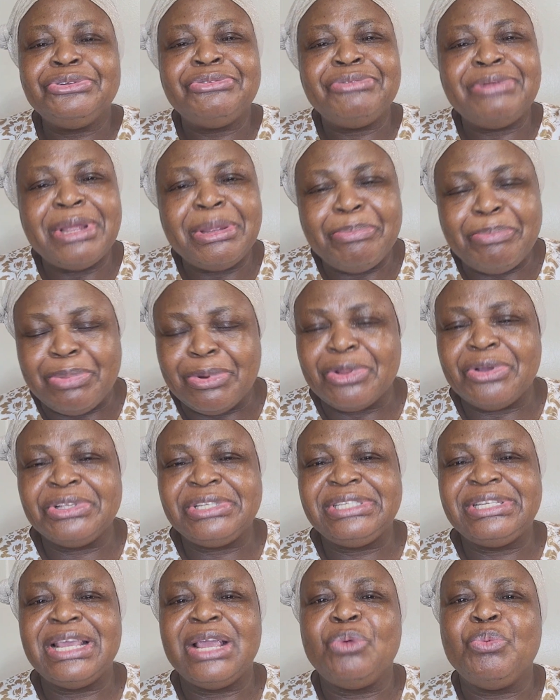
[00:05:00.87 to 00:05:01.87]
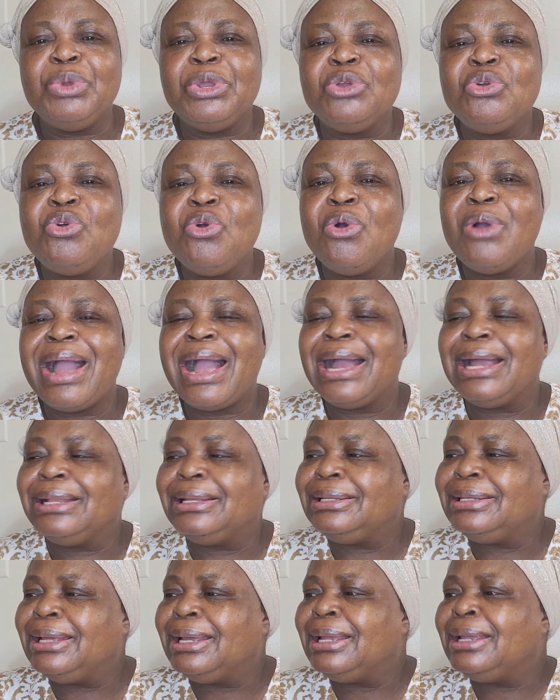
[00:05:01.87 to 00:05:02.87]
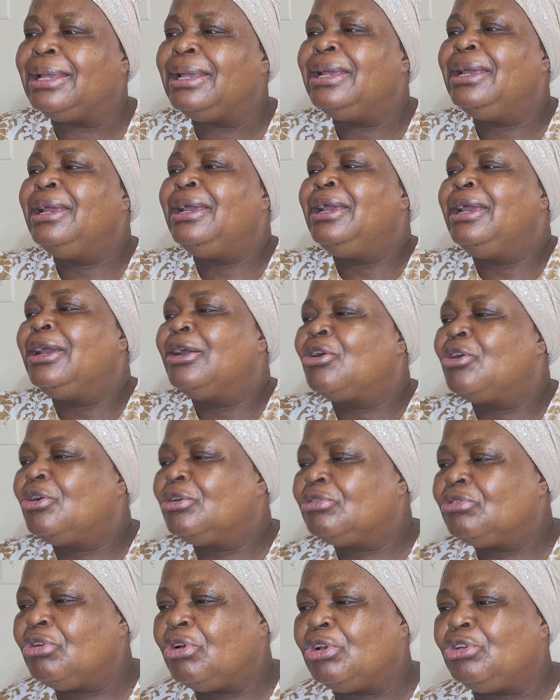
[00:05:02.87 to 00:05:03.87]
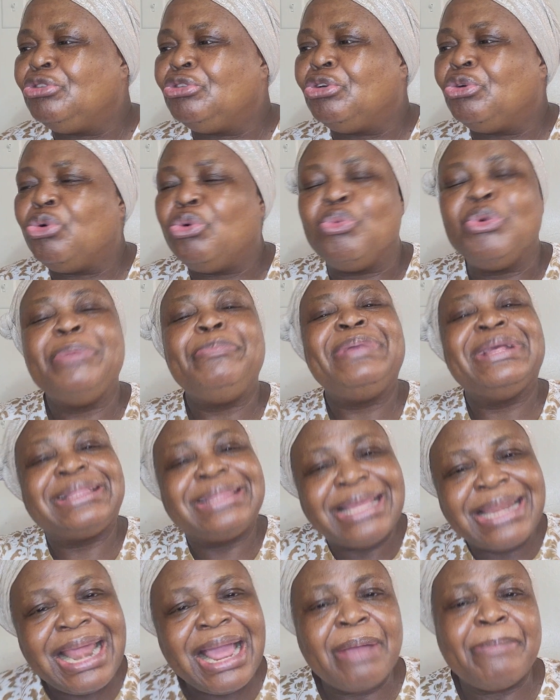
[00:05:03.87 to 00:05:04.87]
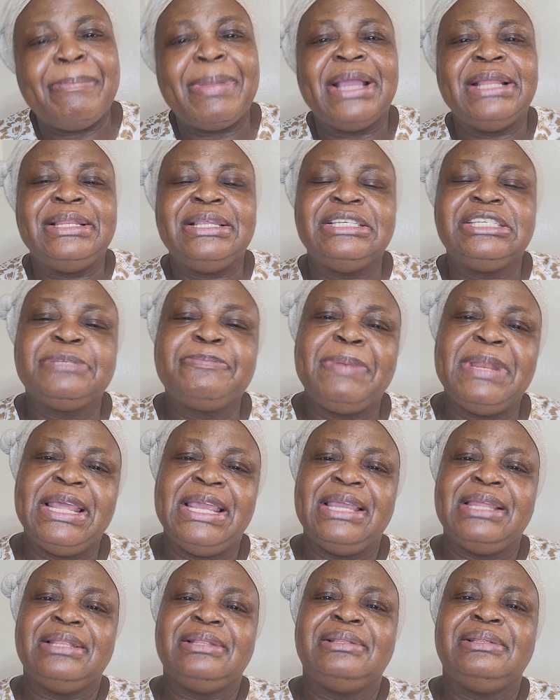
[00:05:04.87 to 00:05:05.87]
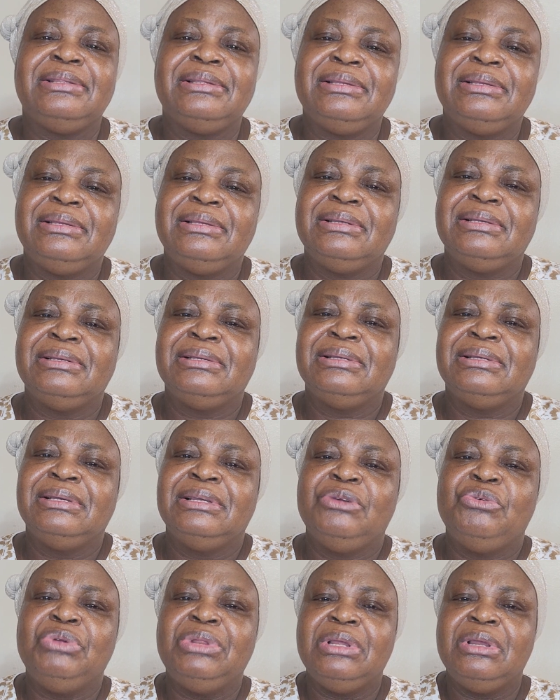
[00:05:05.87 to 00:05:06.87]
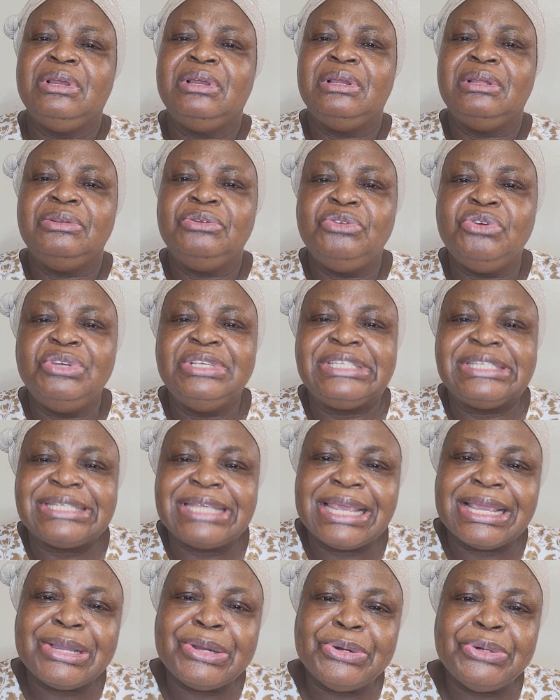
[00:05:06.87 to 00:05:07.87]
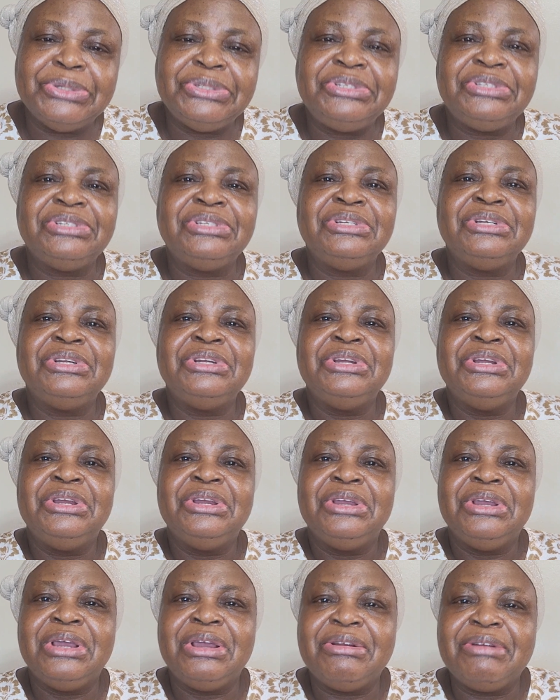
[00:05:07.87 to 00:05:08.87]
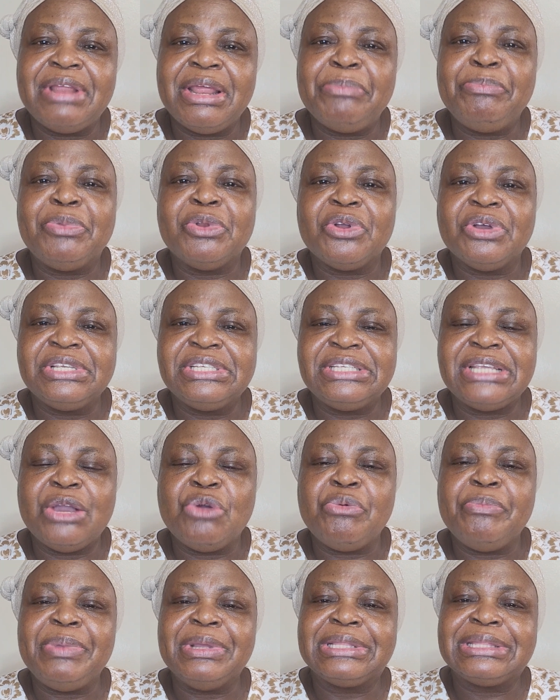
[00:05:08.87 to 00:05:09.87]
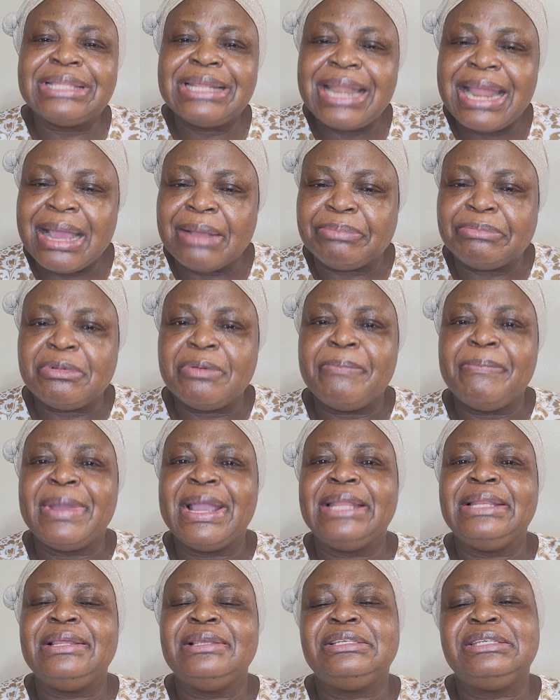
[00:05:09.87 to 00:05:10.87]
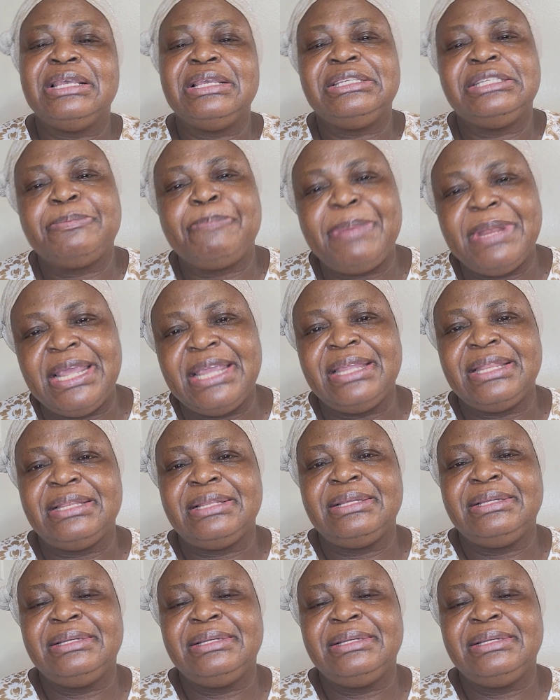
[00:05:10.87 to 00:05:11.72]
red blood cell will go and will be trapped by the spleen. Those sickled red blood cells will be trapped by the spleen.